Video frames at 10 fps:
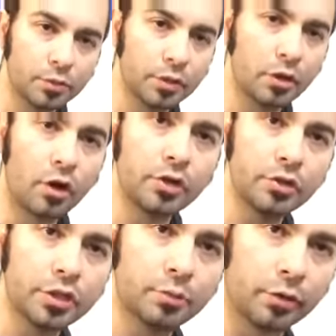
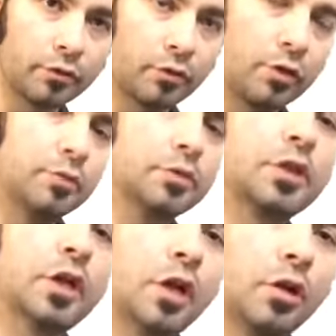cartridge performs,
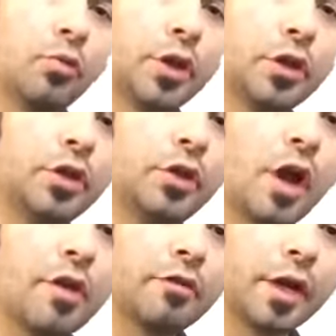whether you
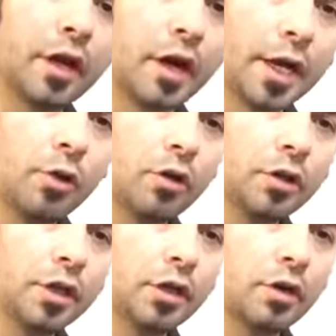have a high
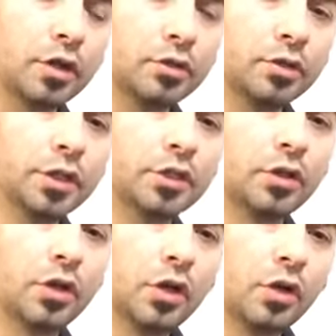quality cartridge
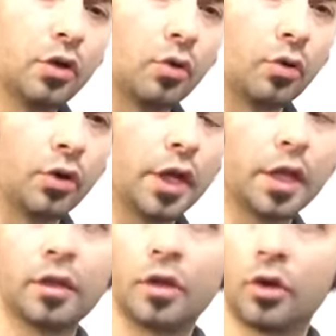or
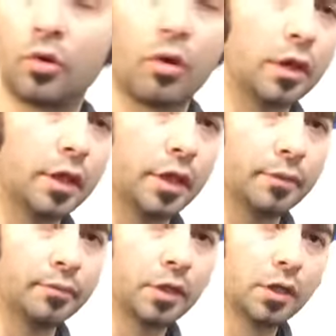a low quality.
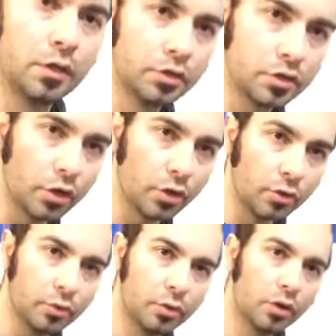So
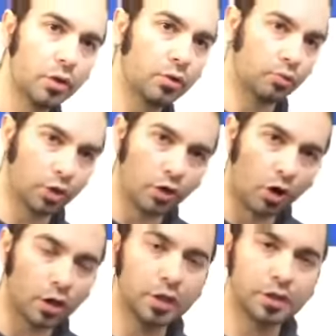
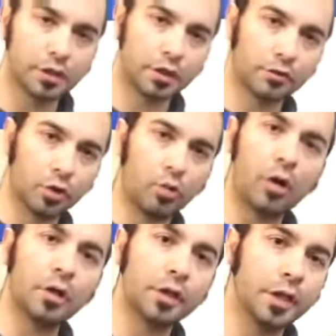regardless of the
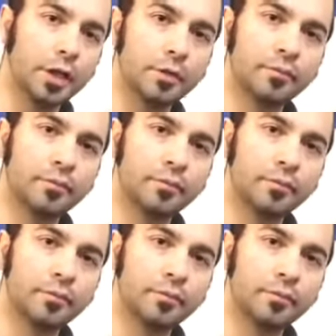quality,